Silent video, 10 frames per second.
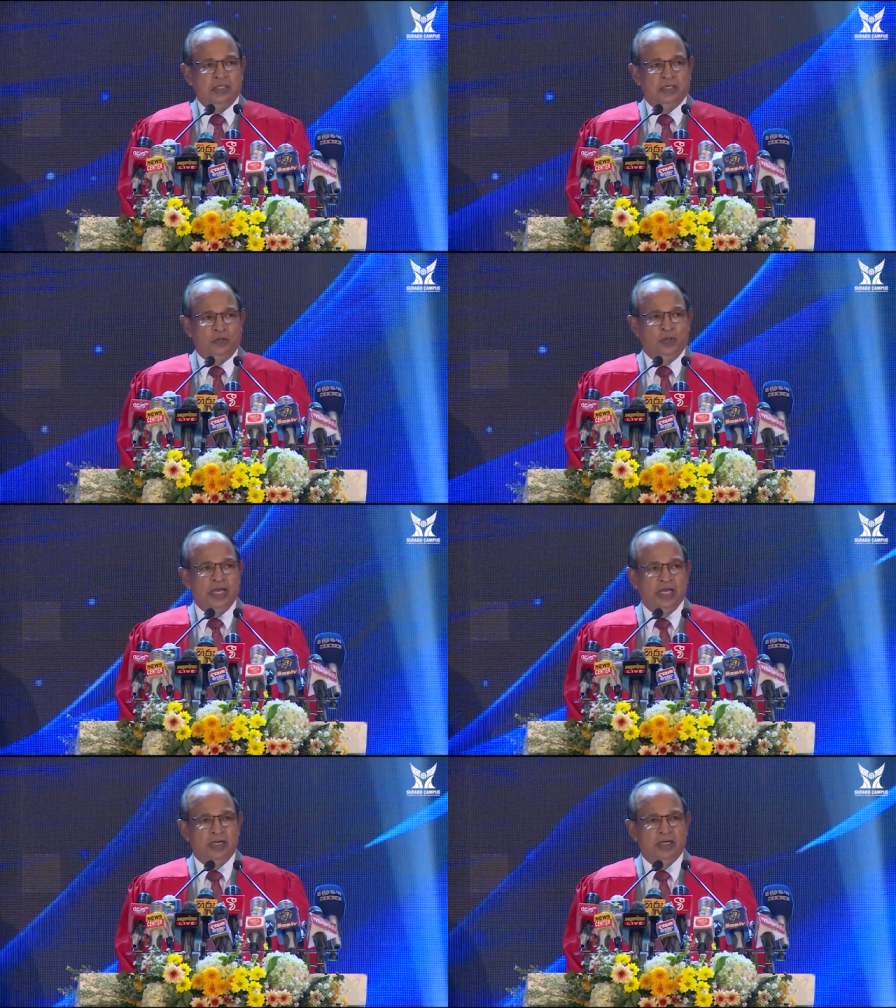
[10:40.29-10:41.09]
to
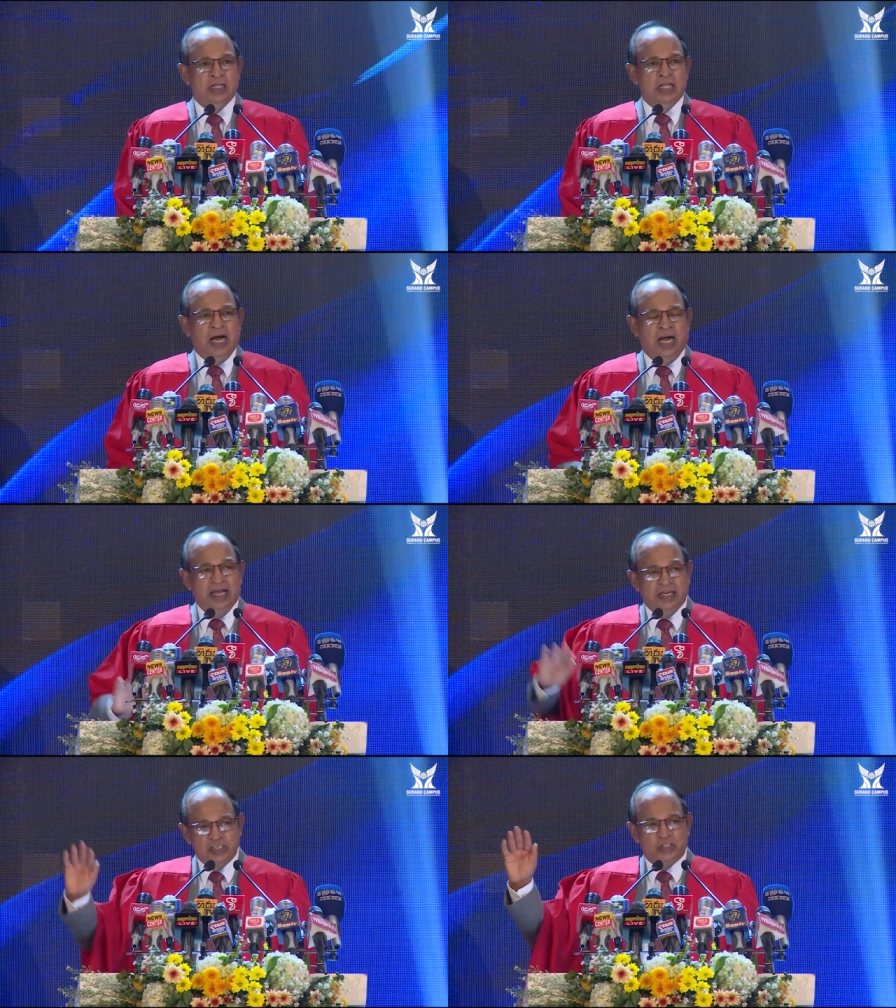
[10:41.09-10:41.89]
gain
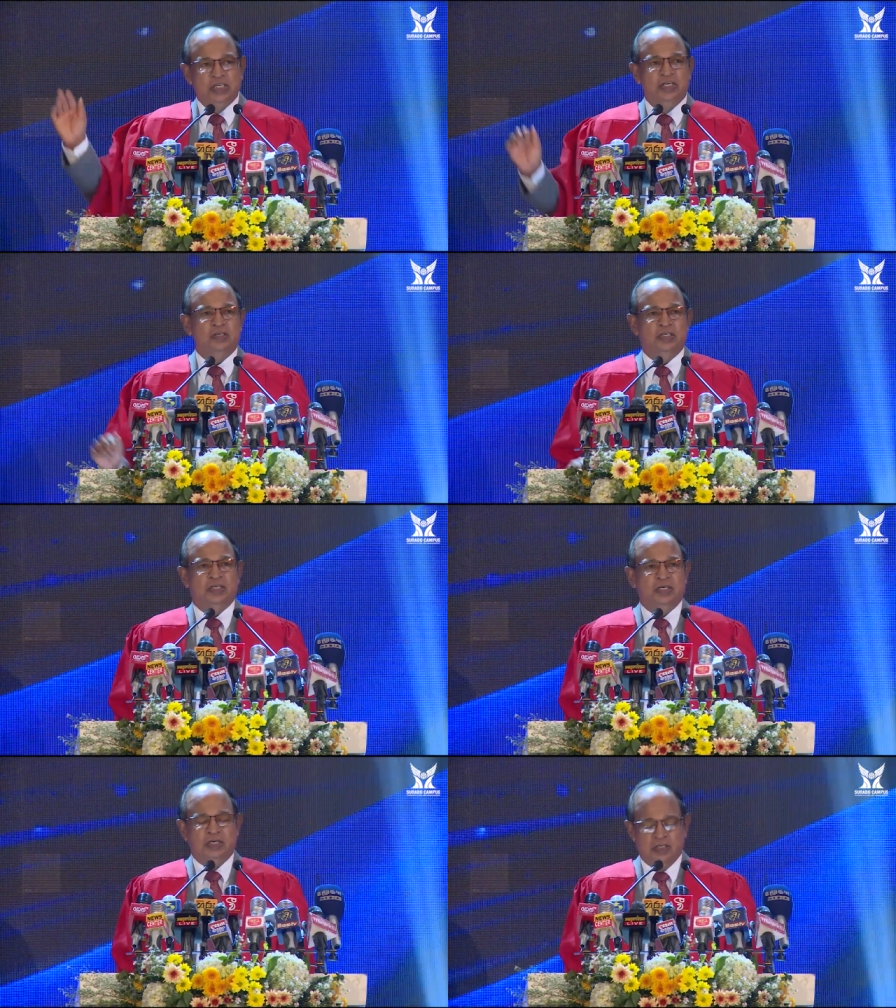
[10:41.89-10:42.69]
higher
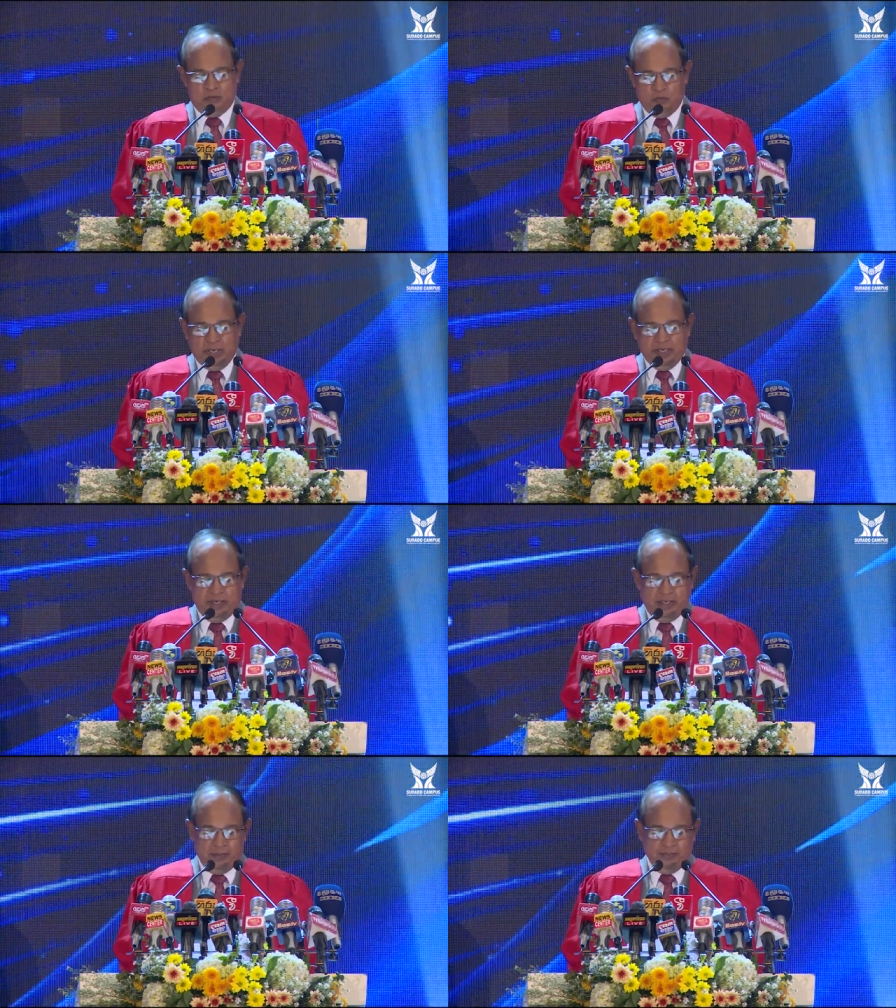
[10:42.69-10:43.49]
distinction one day.